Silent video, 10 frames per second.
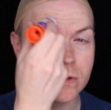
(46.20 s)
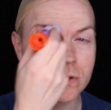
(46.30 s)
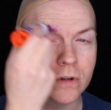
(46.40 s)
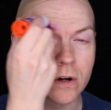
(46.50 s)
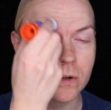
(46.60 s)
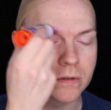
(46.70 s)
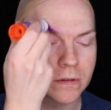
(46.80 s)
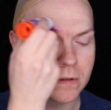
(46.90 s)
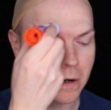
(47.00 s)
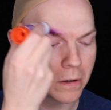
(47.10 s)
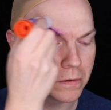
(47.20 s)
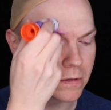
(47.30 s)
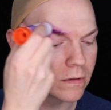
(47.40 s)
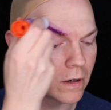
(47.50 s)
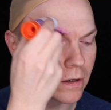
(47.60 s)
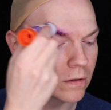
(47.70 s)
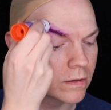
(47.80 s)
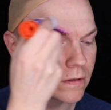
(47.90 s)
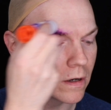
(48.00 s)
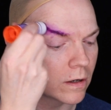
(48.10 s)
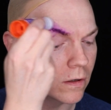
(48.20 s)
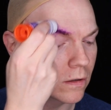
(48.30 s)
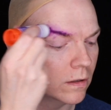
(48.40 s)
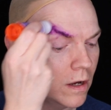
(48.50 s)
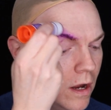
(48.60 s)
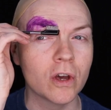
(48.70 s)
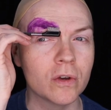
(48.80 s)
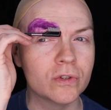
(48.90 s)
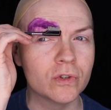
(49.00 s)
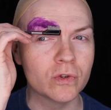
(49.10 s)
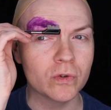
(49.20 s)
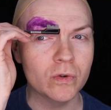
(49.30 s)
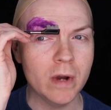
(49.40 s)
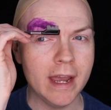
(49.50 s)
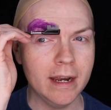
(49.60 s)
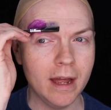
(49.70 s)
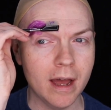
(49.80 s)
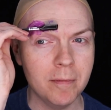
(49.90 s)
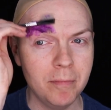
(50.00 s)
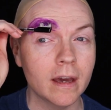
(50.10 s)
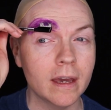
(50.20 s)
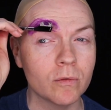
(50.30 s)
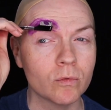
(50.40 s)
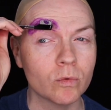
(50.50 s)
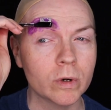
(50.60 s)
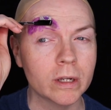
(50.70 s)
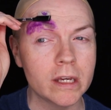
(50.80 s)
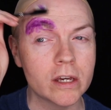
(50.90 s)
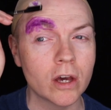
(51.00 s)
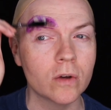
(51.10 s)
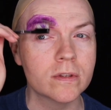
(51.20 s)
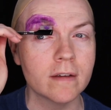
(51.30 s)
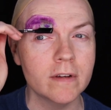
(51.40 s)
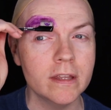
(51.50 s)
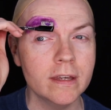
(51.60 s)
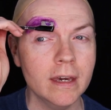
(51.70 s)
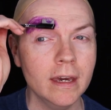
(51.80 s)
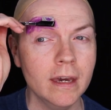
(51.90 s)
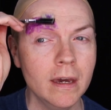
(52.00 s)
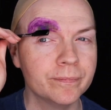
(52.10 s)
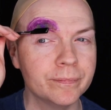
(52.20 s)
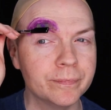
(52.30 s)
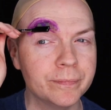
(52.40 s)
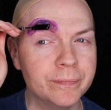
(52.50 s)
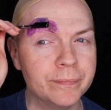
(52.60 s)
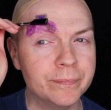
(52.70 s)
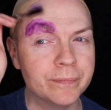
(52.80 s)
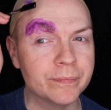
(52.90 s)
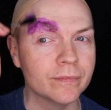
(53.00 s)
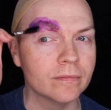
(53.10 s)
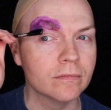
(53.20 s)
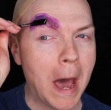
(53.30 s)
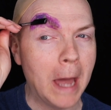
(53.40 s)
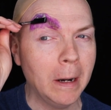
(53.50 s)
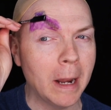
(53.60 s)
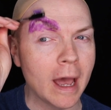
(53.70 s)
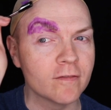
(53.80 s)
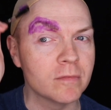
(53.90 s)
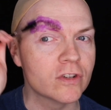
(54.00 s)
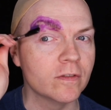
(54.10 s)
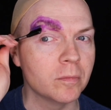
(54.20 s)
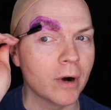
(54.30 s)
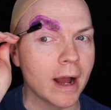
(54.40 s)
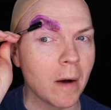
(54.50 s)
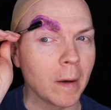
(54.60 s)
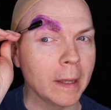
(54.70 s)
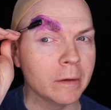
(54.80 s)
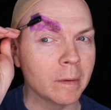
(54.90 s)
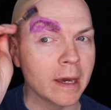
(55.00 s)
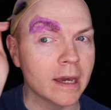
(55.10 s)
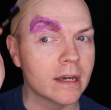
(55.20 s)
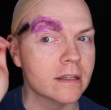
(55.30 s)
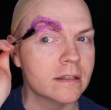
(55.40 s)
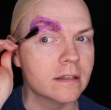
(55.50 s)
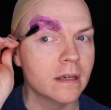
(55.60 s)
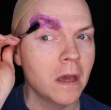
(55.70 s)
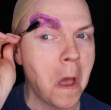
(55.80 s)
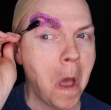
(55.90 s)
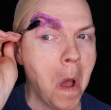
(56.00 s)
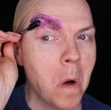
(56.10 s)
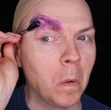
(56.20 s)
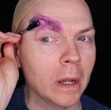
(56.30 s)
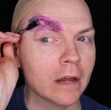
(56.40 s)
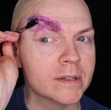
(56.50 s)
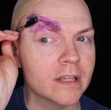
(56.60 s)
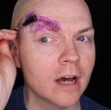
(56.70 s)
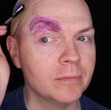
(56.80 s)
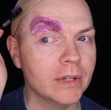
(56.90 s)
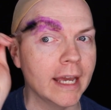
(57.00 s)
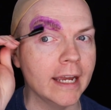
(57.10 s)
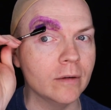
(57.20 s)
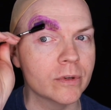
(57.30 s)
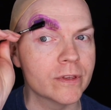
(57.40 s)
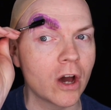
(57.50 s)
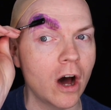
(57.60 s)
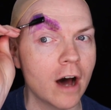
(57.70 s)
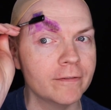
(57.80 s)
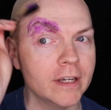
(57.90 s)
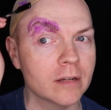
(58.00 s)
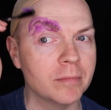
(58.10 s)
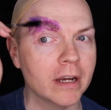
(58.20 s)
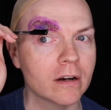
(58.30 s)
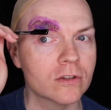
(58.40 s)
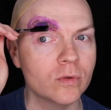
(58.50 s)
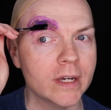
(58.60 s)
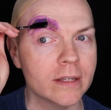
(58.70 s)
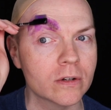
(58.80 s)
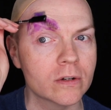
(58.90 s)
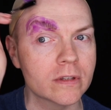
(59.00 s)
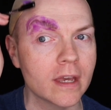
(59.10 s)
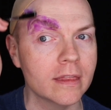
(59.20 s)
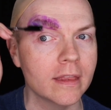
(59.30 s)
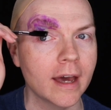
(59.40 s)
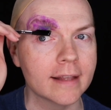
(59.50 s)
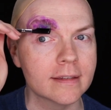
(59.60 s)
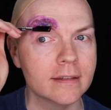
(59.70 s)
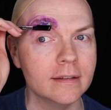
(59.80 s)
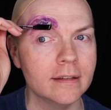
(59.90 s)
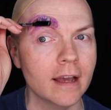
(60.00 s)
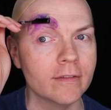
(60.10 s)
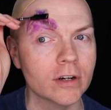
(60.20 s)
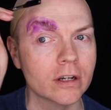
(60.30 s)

circle, circle, circle, circle. Go straight up. It really coats everything. I don't have much of a brow anyway, because, well, I was up late with coffee and a pair of tweezers, and that's never